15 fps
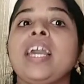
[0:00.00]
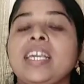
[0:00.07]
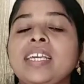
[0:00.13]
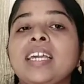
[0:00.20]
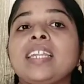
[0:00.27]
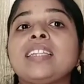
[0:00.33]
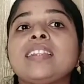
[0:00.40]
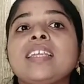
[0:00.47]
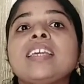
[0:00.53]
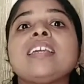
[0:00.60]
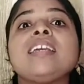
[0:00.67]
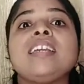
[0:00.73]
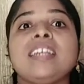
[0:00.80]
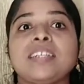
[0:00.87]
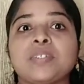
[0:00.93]

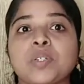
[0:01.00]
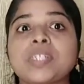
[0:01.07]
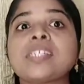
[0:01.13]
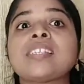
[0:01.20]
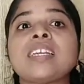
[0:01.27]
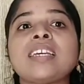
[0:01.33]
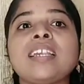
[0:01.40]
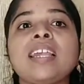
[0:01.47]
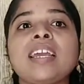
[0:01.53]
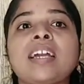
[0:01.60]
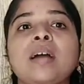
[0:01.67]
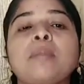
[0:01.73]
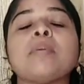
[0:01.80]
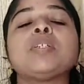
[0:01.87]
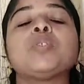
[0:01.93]
anything interestingly
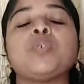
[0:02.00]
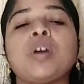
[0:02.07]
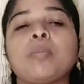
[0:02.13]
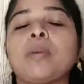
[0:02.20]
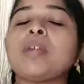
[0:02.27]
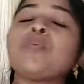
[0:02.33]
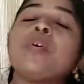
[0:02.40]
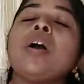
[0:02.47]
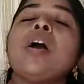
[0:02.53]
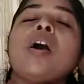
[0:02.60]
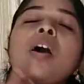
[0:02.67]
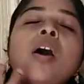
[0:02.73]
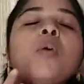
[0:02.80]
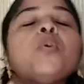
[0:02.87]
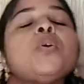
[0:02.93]
coming to your mind?
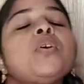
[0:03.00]
How do